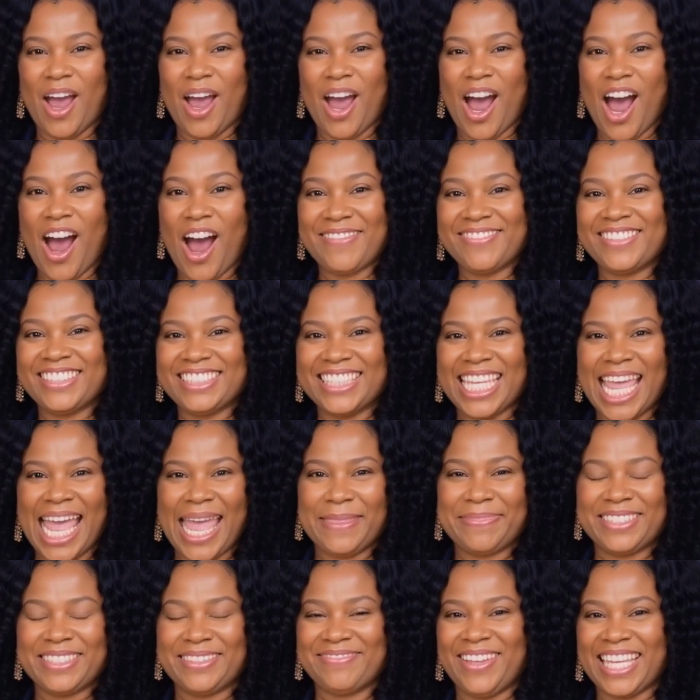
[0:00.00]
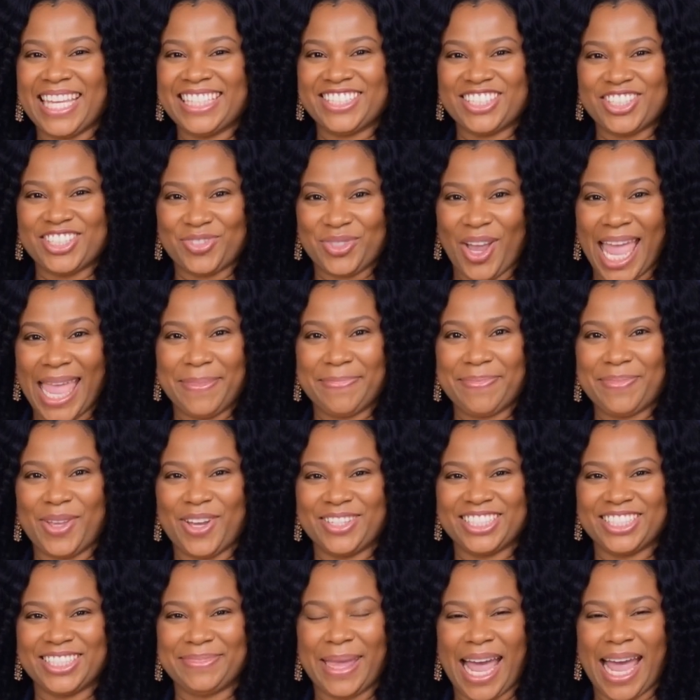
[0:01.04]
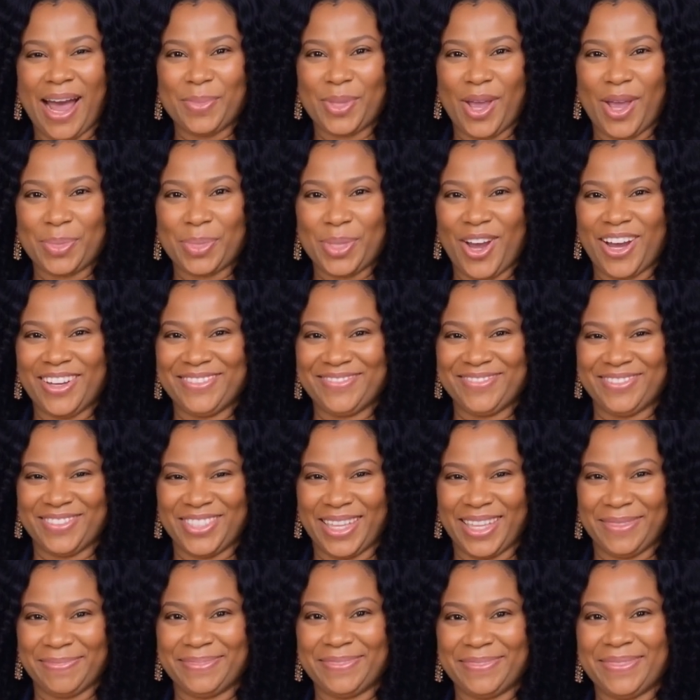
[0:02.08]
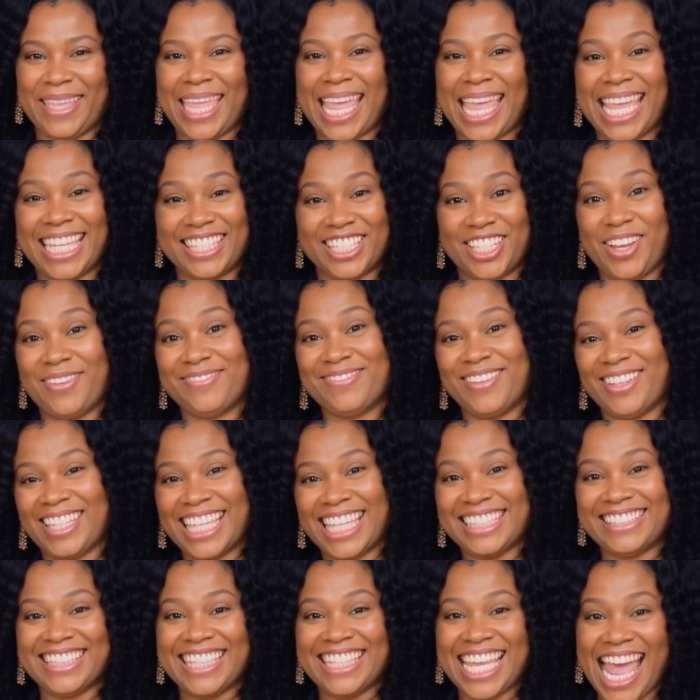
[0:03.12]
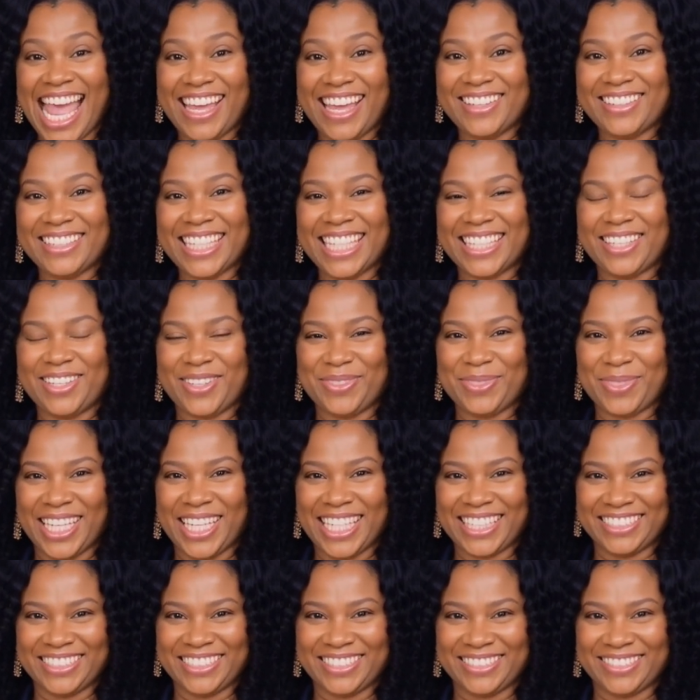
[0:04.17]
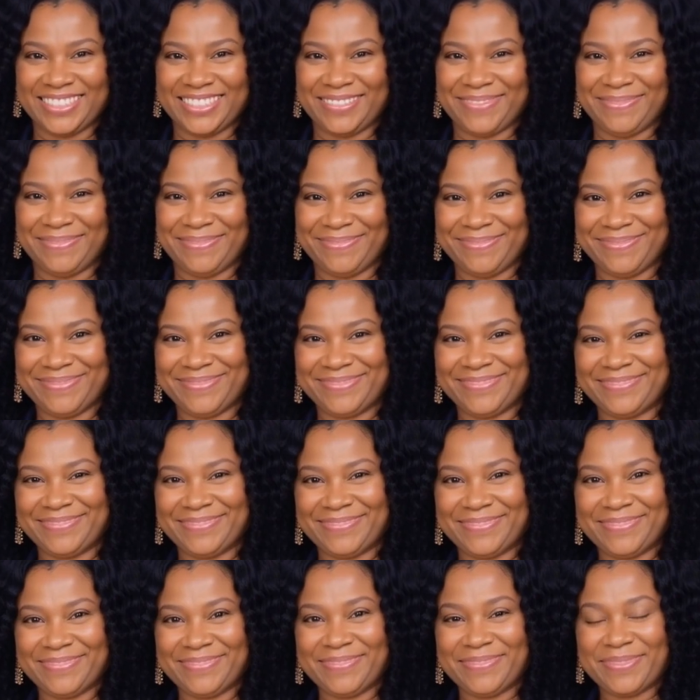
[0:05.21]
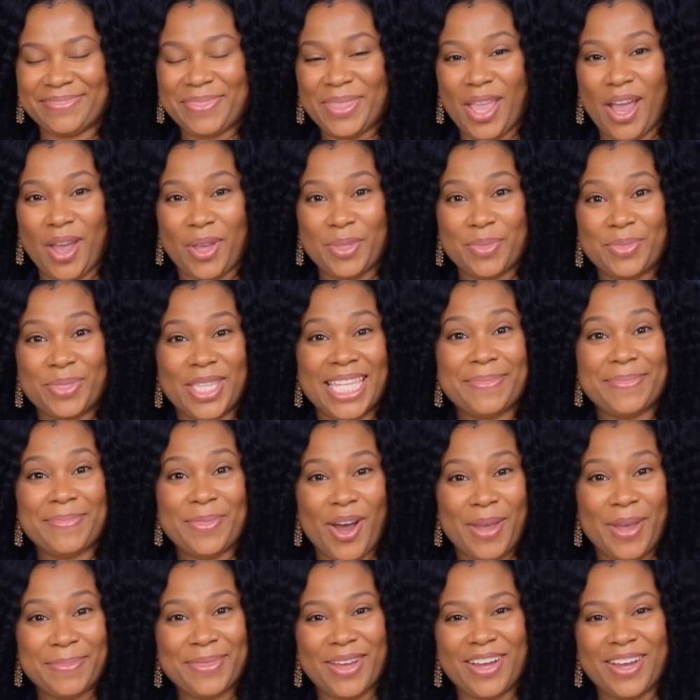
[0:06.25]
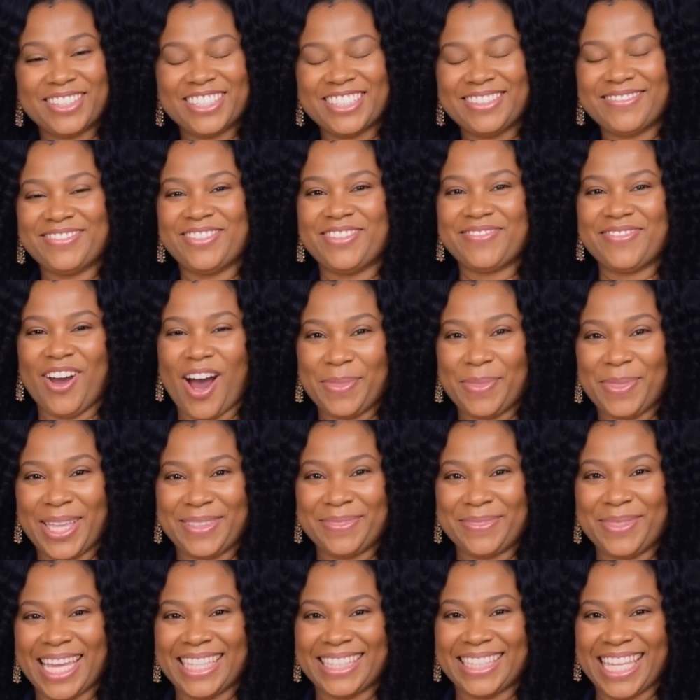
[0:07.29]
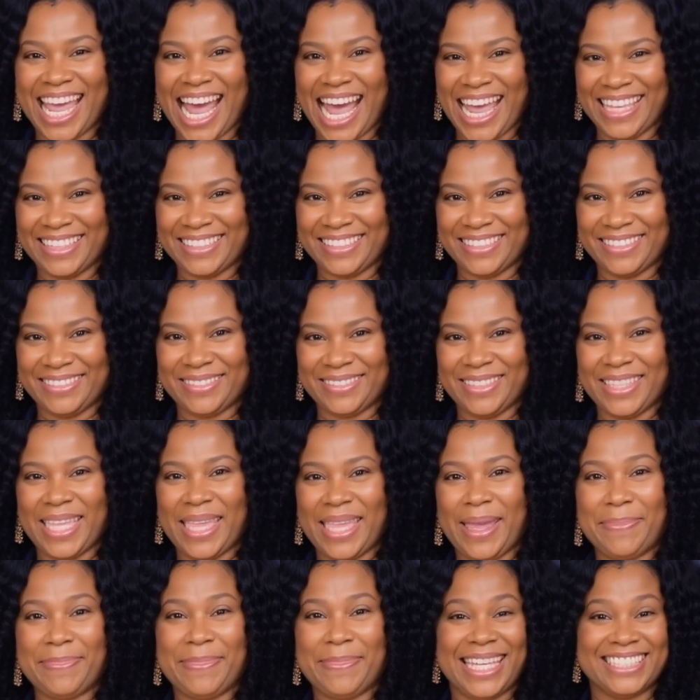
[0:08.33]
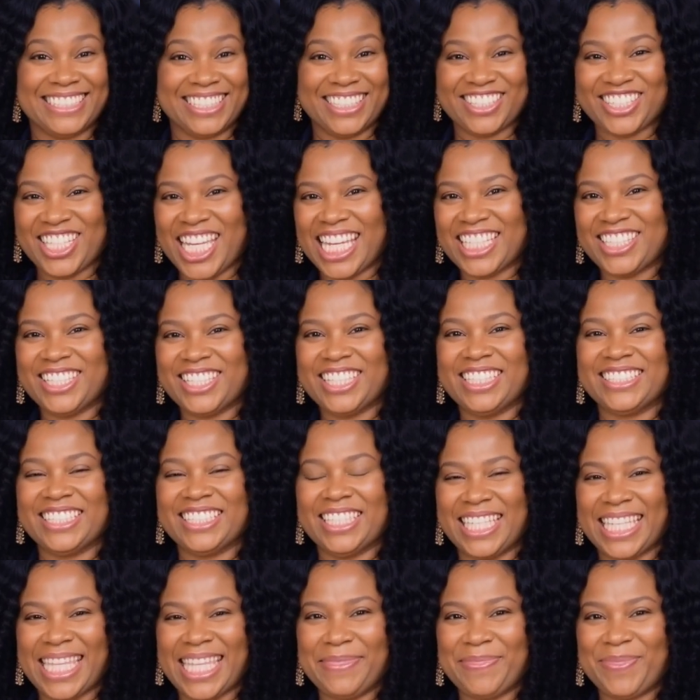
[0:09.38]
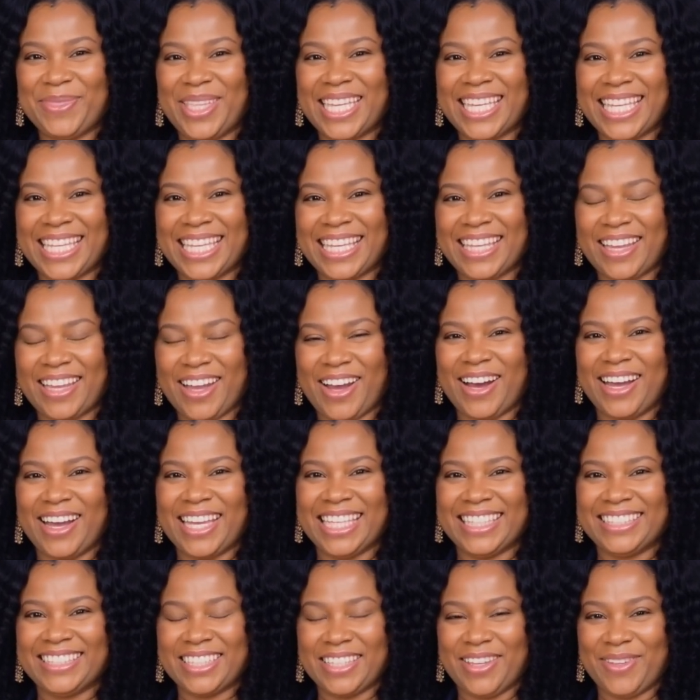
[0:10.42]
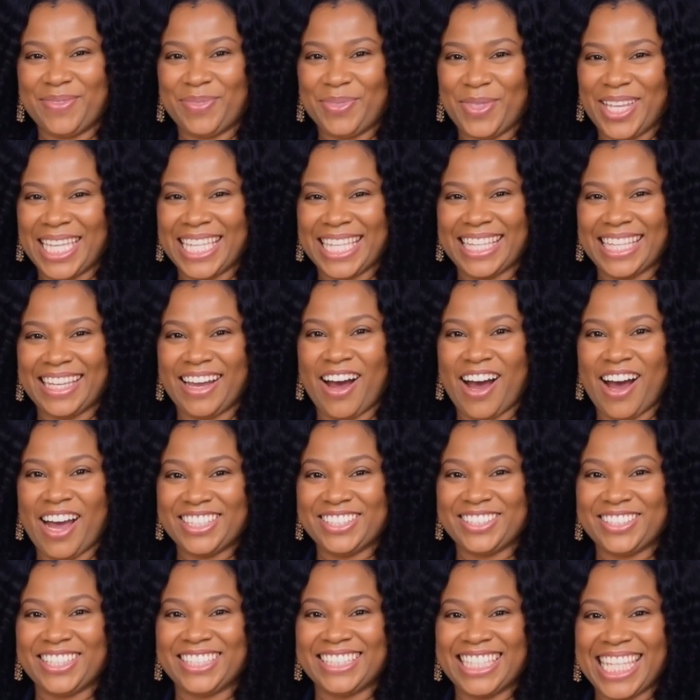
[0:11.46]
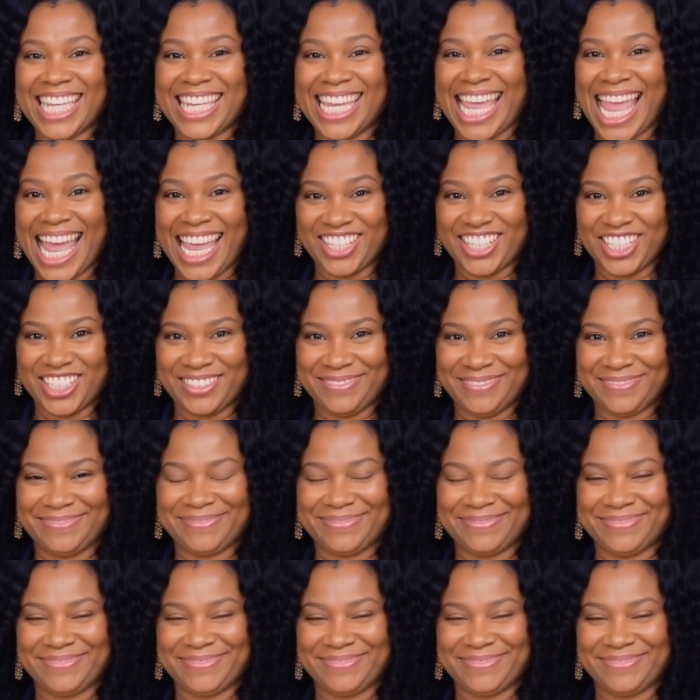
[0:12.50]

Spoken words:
Oftentimes, investors write books about what worked for them. And don't forget to calculate your risks. Read more books if you've already read a lot. My suggestion is to keep reading and learning until reading calls you to take action.